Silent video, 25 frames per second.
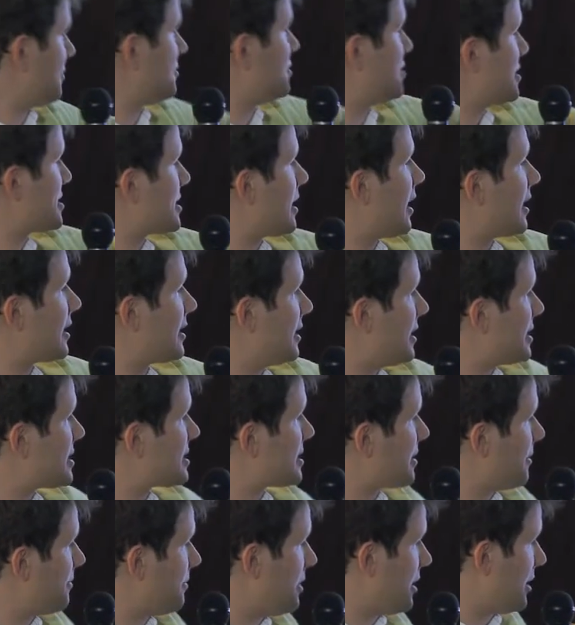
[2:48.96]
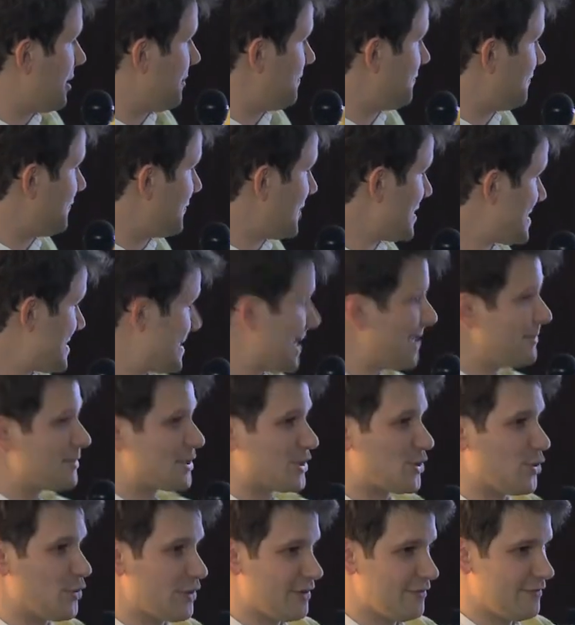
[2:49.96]
just like this, the same
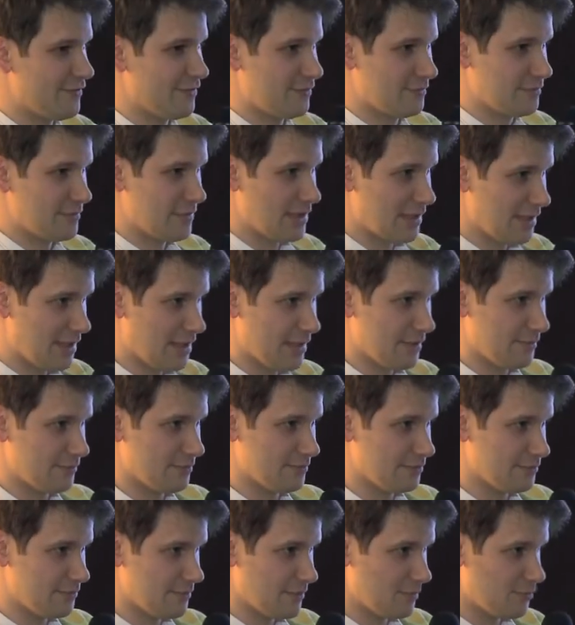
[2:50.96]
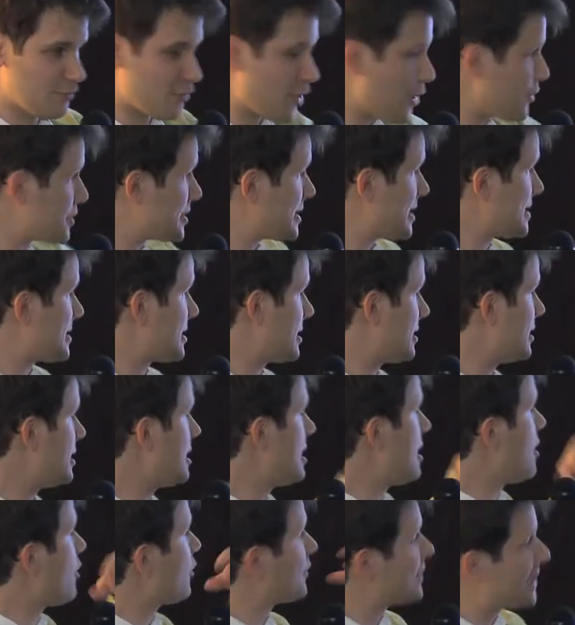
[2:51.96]
sort of processor,
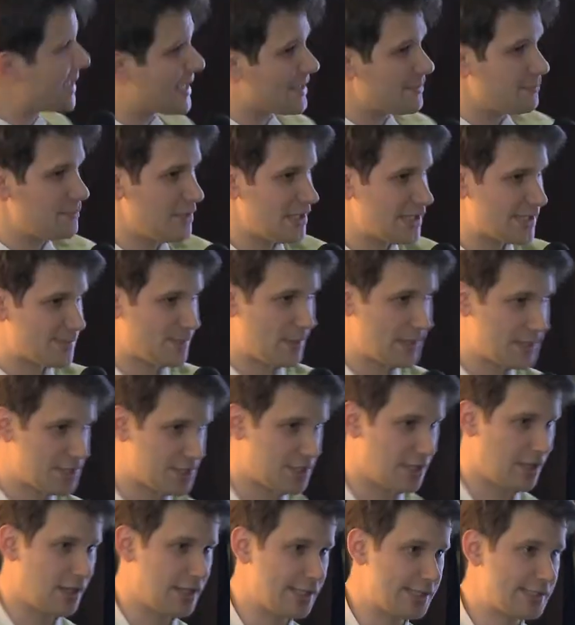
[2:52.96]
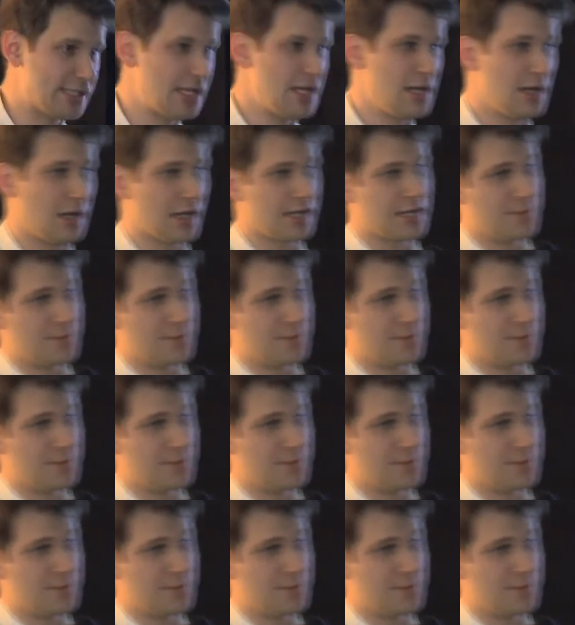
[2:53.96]
where they can be specialized, like